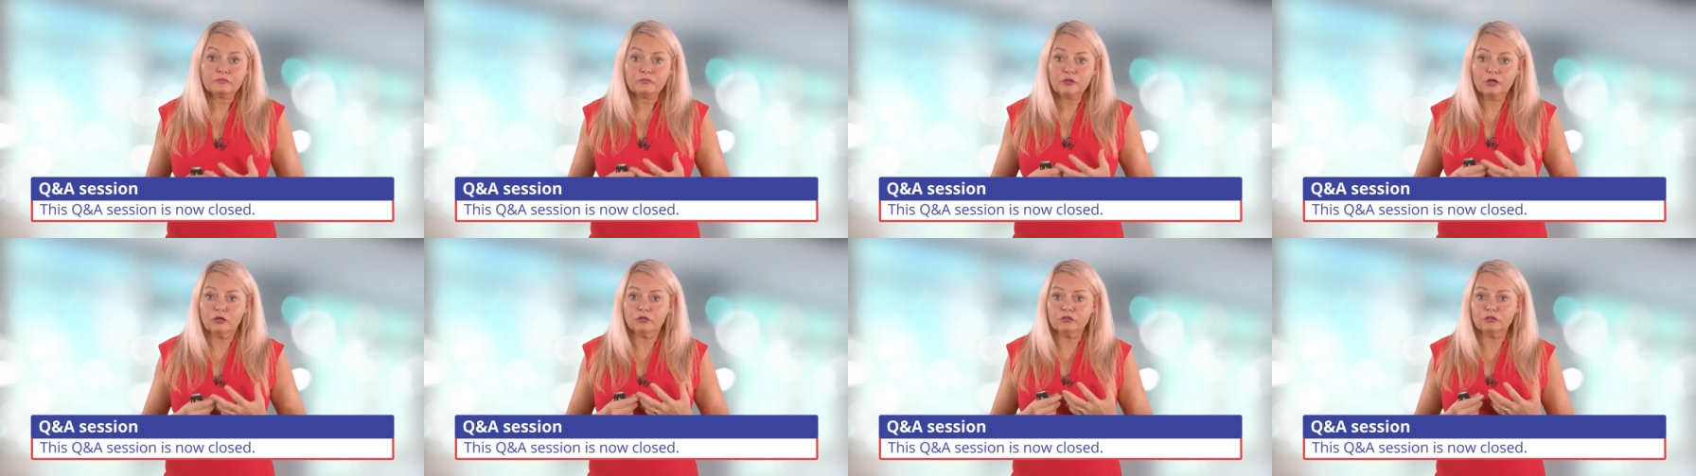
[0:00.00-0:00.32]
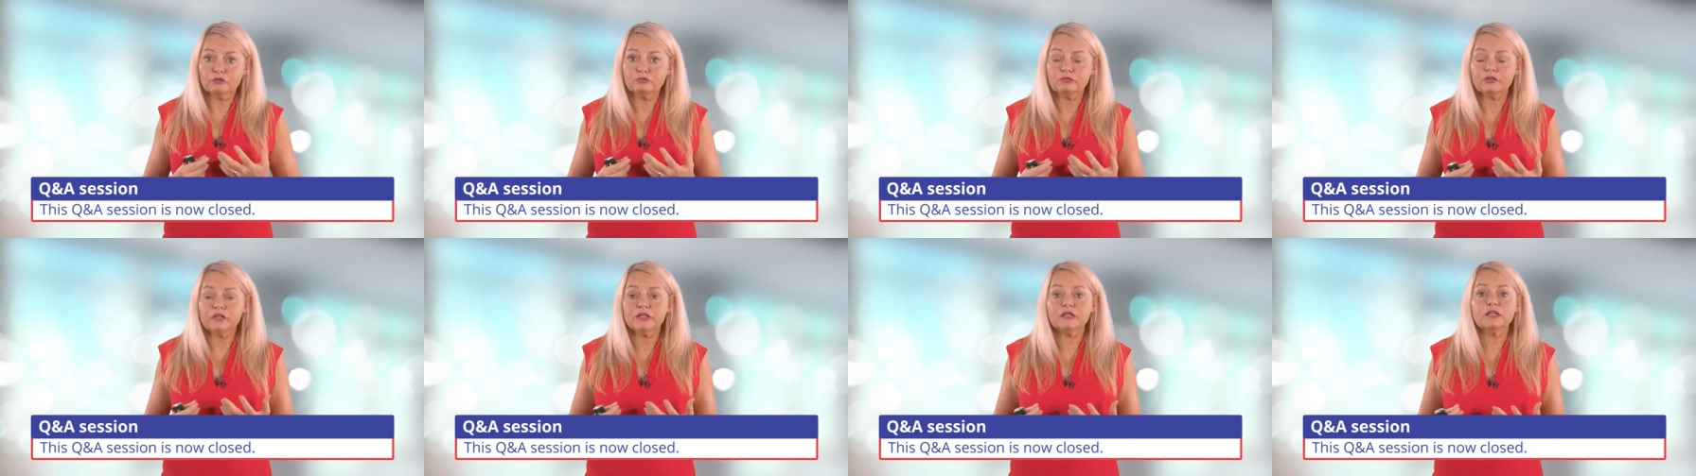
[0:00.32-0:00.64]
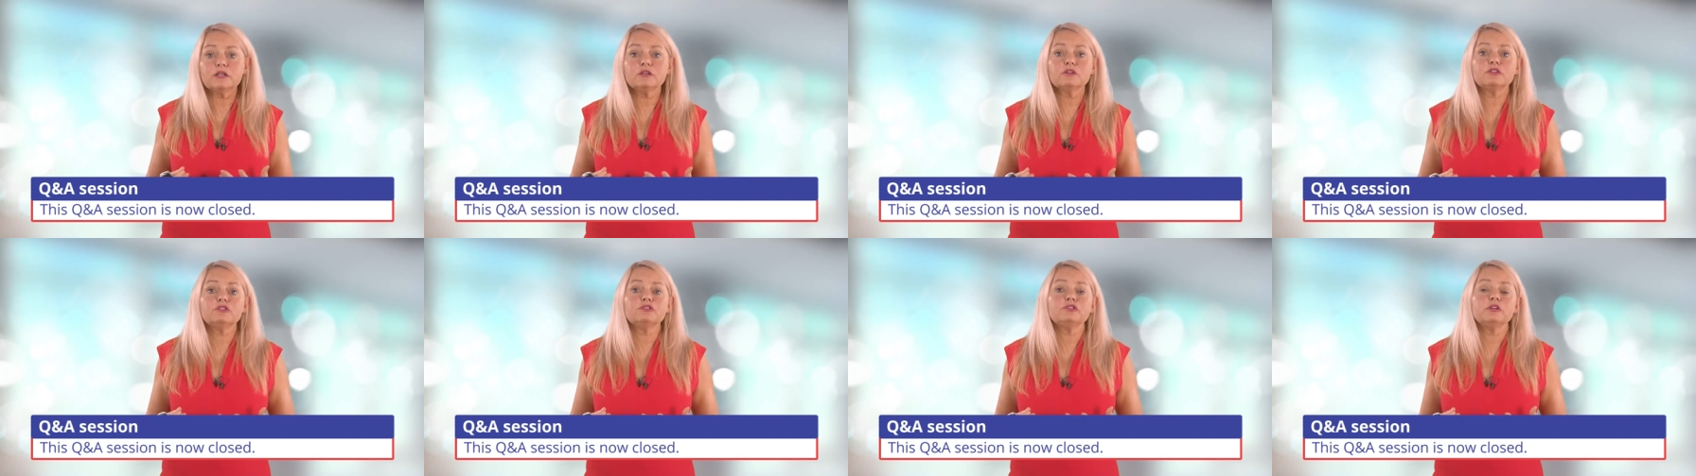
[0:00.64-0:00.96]
on a really
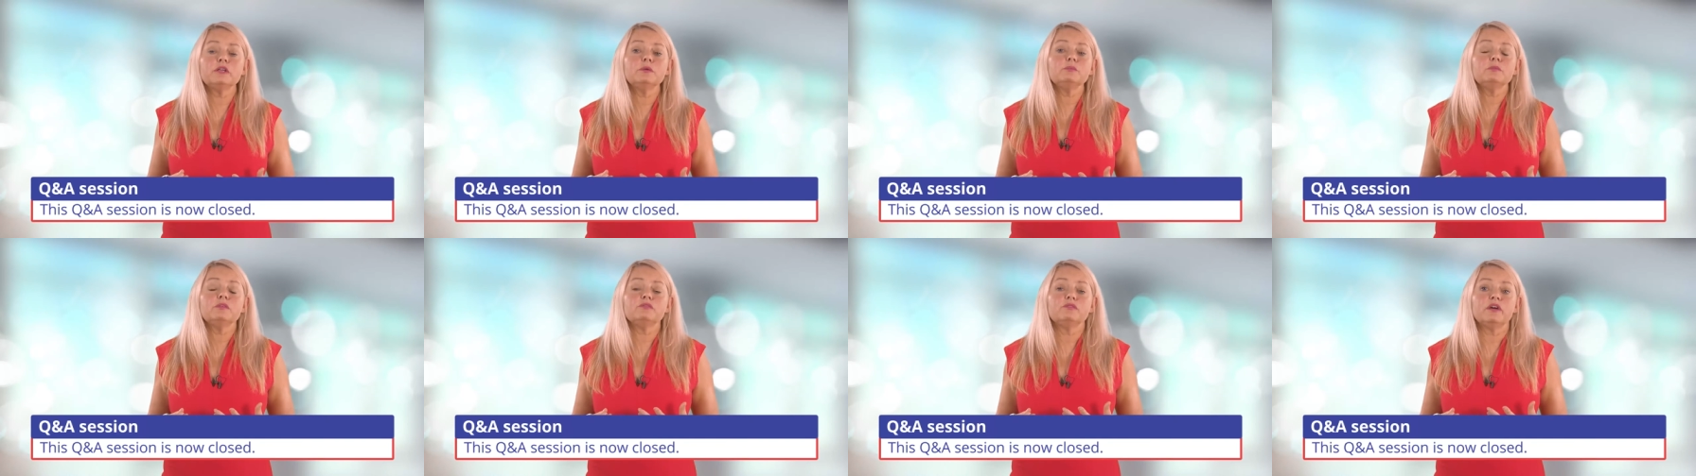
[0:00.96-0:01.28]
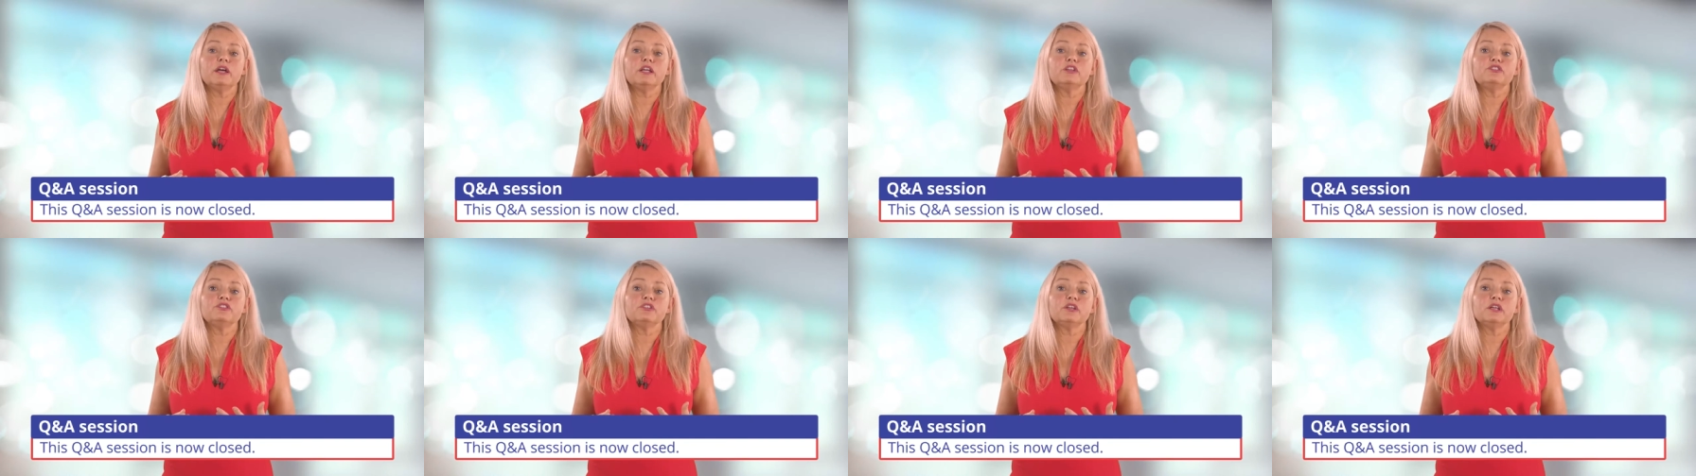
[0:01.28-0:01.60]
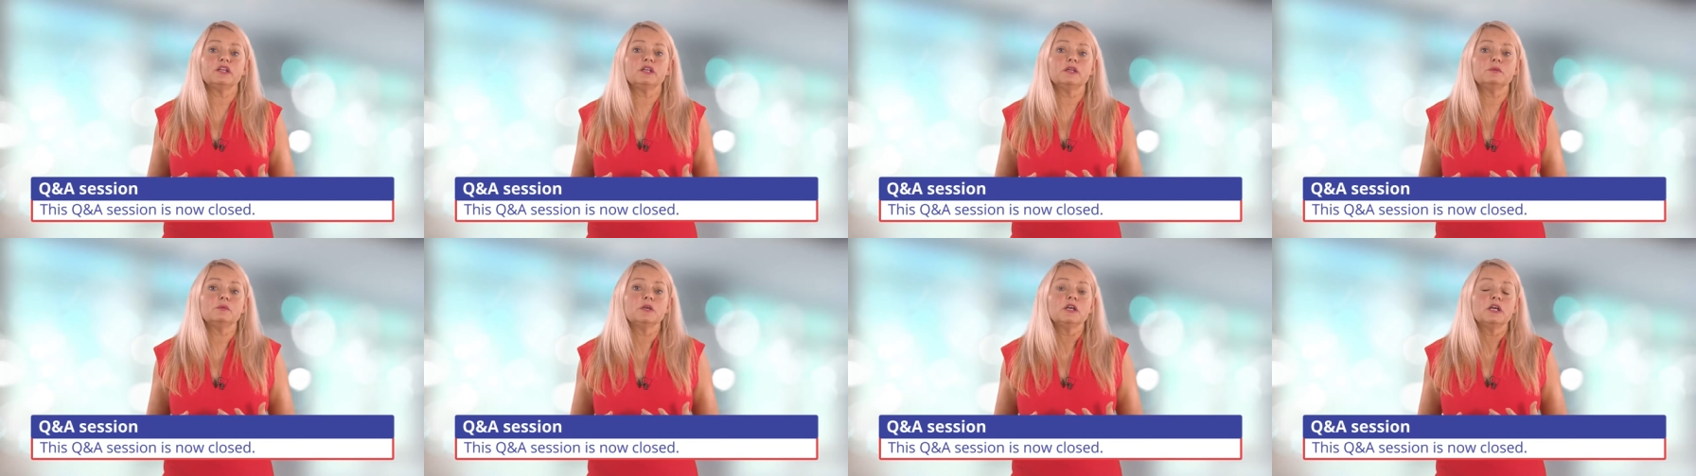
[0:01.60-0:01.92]
good treatment
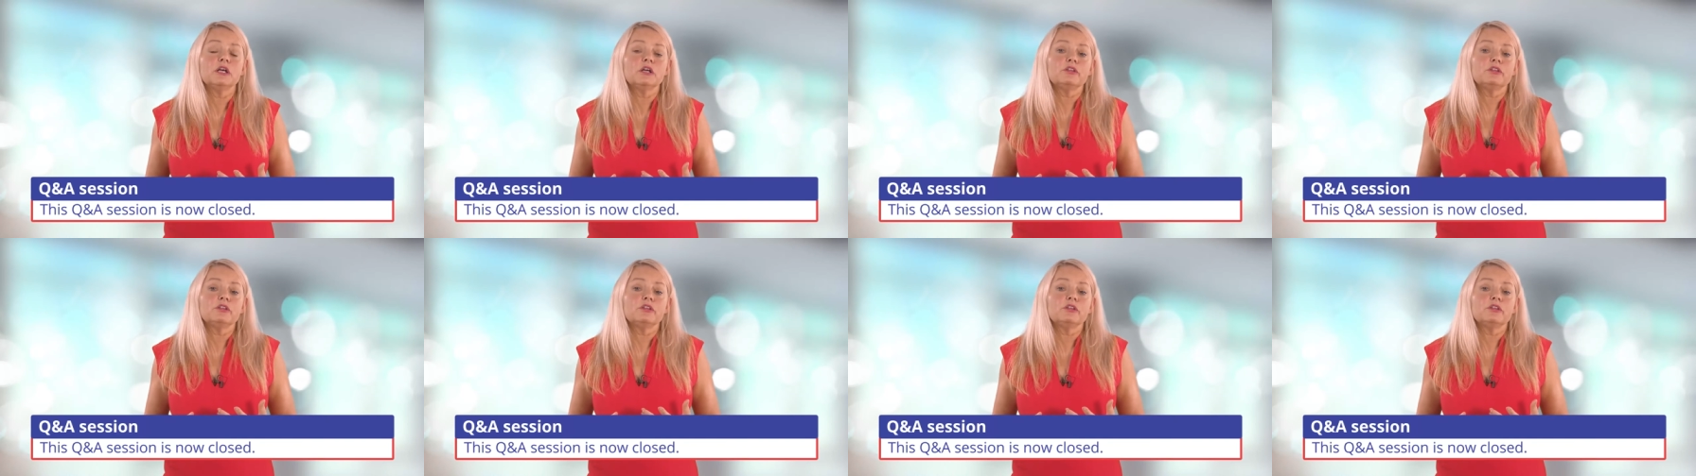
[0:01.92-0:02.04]
regime,